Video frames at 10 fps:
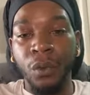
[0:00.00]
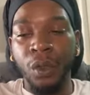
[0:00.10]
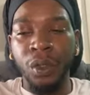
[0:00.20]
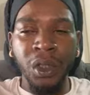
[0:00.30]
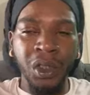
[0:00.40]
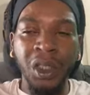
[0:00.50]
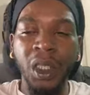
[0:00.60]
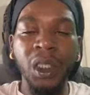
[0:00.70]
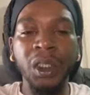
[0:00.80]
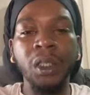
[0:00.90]
or just
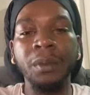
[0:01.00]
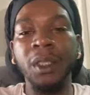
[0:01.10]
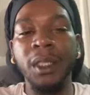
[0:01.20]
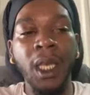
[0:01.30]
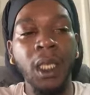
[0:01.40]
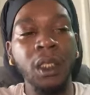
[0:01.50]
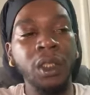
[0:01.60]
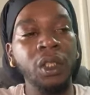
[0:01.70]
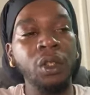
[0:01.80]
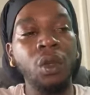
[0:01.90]
change the
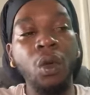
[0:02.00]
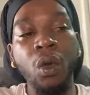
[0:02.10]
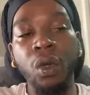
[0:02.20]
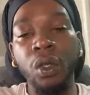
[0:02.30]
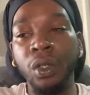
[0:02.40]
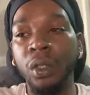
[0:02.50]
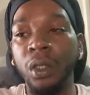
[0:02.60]
mentality or